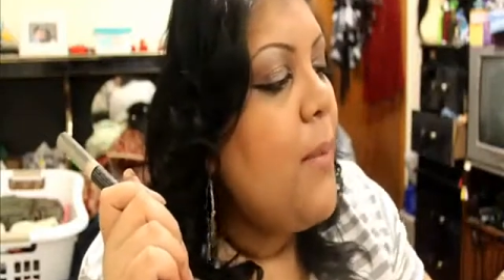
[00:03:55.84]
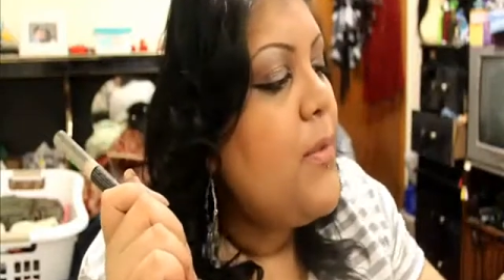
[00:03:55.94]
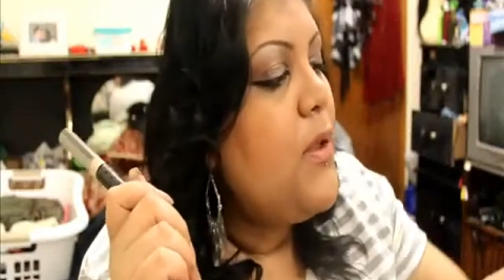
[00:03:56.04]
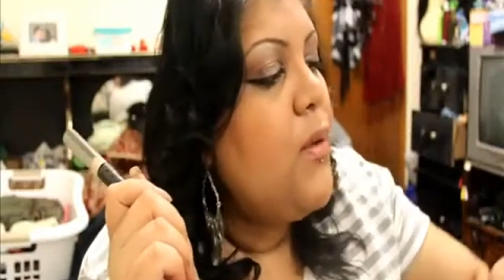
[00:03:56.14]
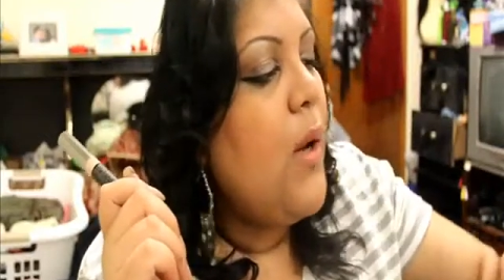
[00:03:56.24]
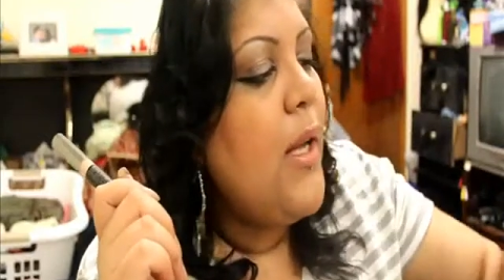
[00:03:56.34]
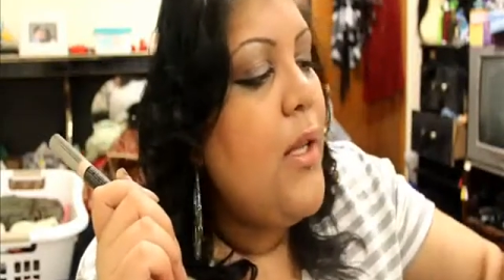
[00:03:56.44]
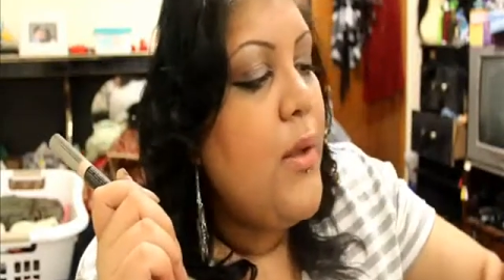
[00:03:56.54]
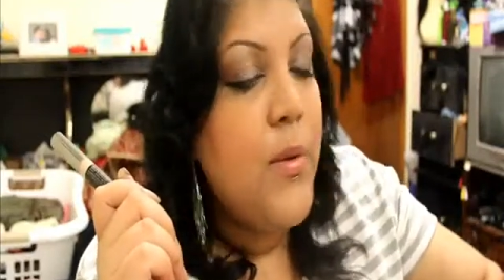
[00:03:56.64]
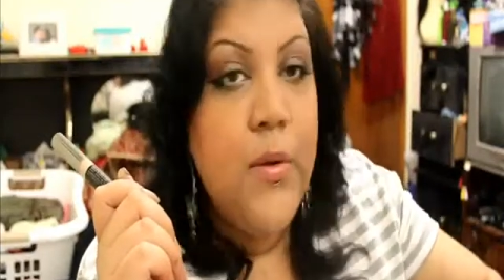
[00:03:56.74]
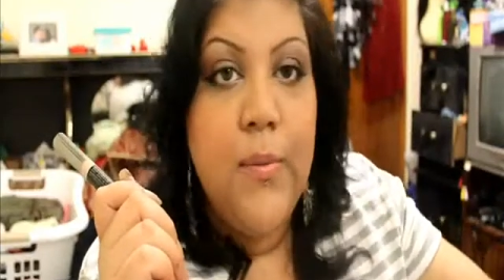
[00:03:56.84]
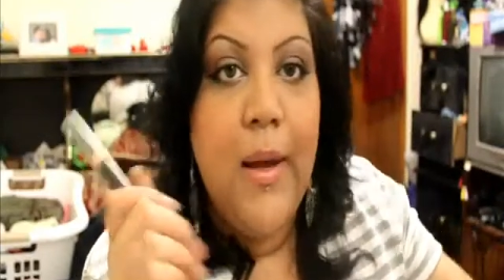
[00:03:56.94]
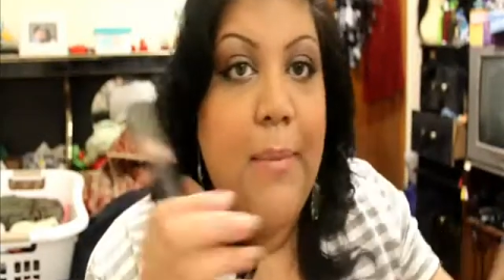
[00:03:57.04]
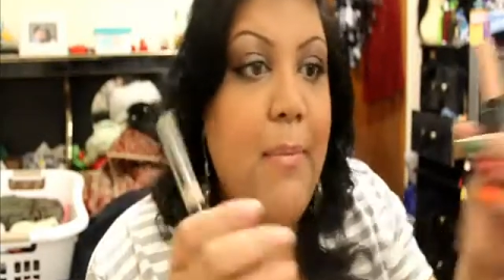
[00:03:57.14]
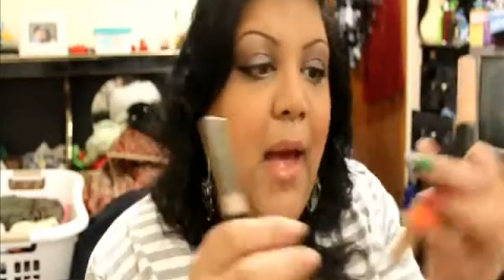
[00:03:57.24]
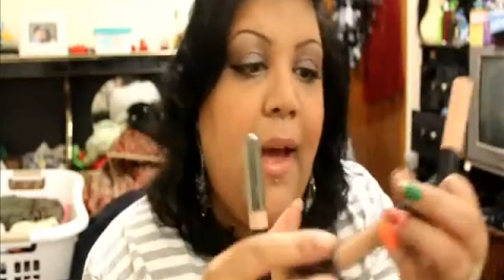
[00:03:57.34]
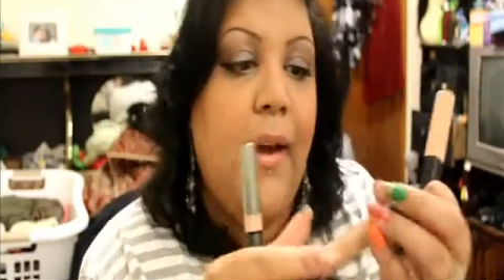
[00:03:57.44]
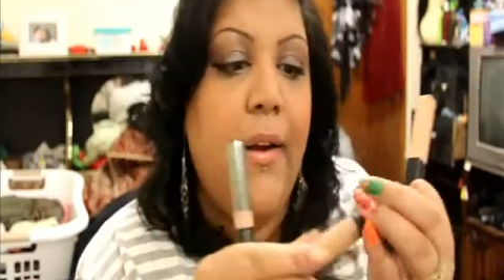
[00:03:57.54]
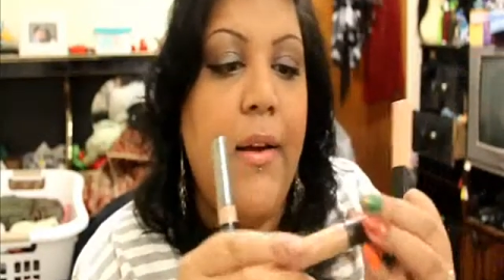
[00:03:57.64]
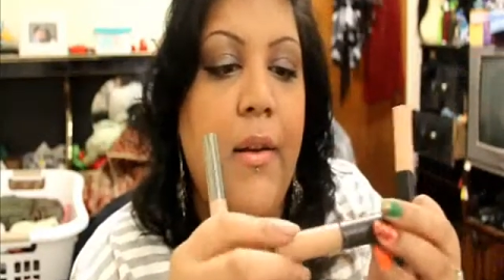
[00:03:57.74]
So I use my
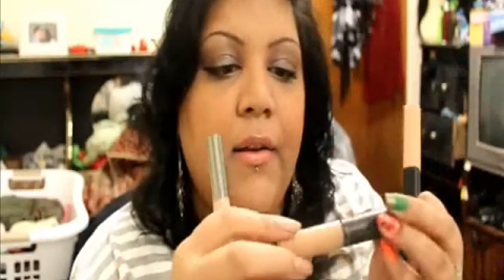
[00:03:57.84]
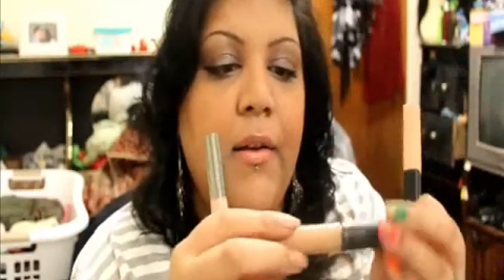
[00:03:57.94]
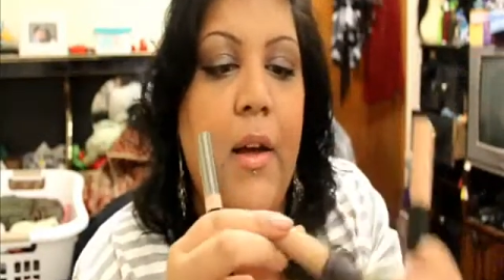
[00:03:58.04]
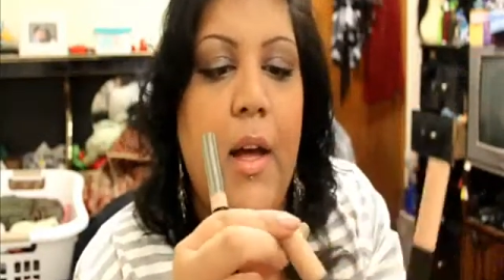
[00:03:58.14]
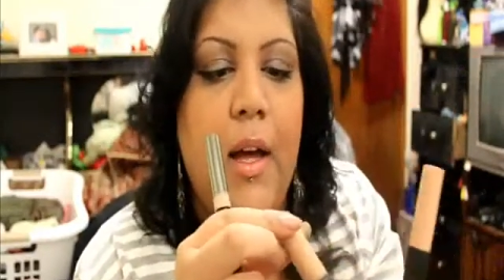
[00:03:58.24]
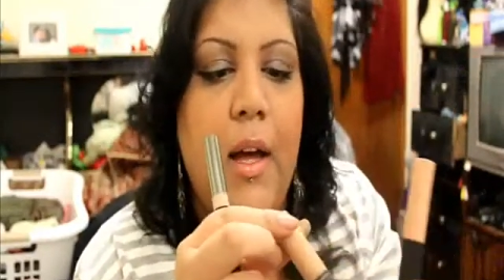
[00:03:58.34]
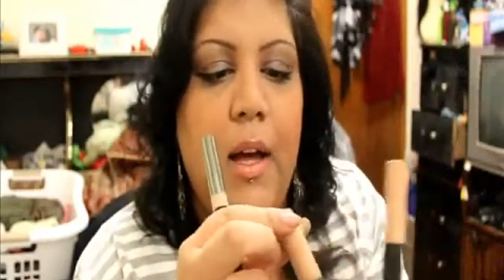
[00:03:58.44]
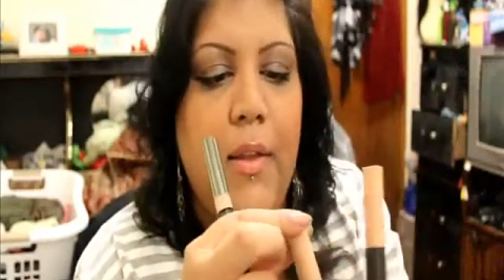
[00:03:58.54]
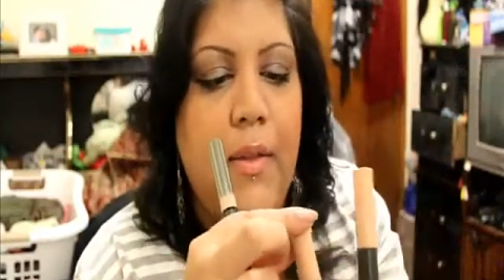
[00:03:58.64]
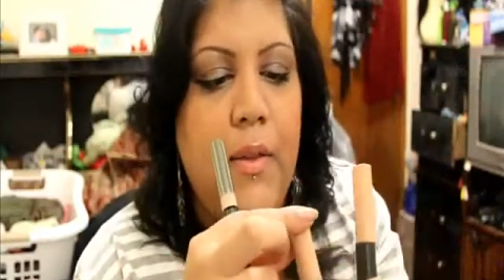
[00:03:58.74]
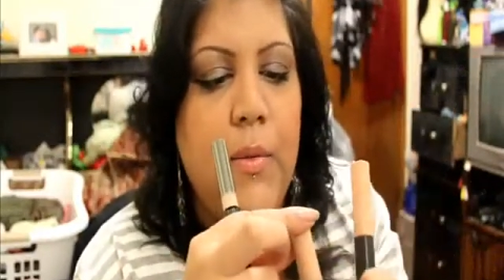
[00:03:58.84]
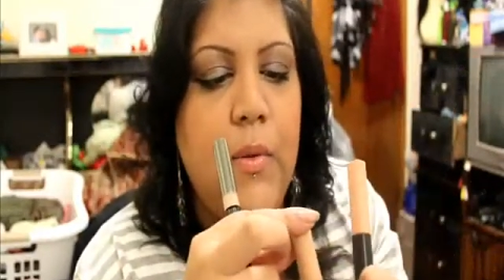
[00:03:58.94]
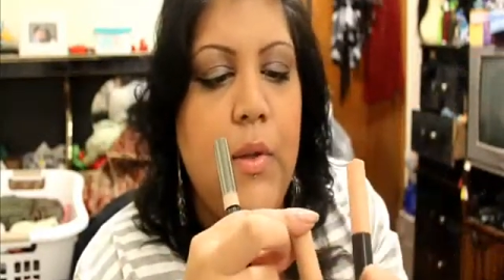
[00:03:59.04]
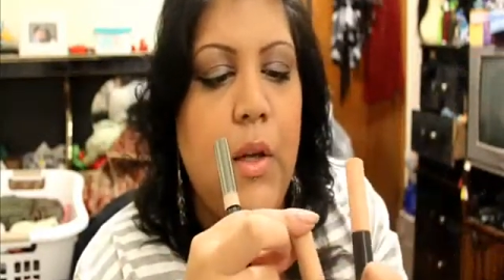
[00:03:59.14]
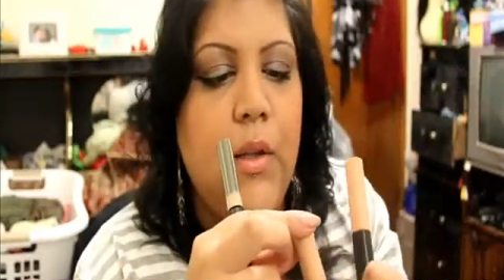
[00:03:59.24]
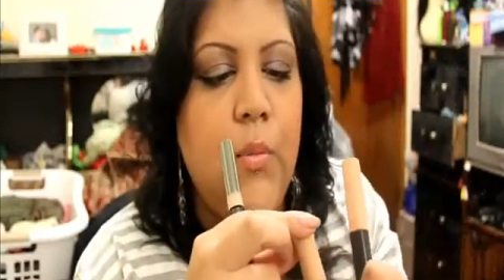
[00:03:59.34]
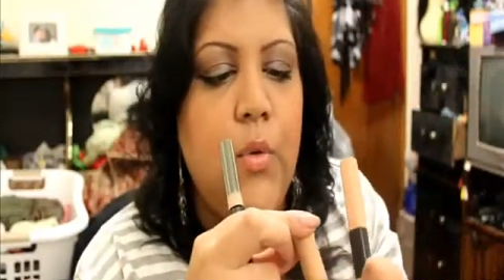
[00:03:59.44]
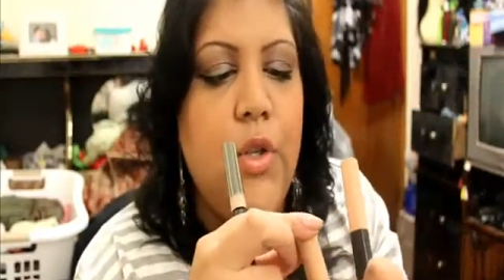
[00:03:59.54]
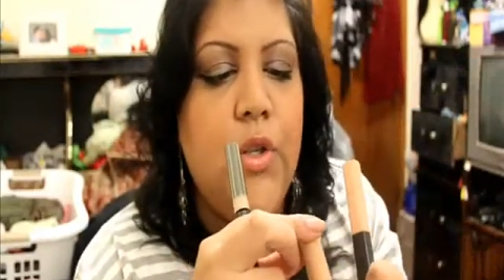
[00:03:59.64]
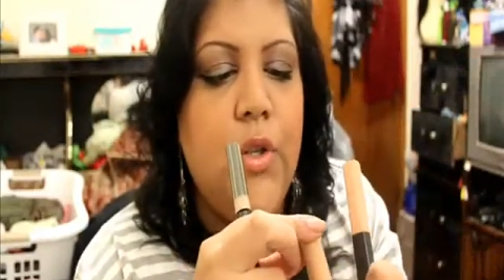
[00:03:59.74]
MAC. I think this one's called the
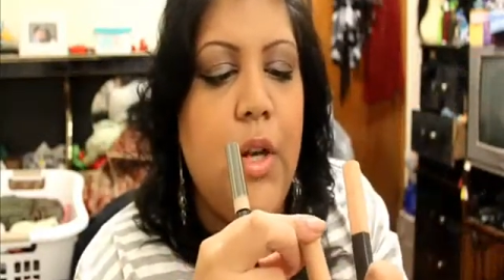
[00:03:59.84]
Moisture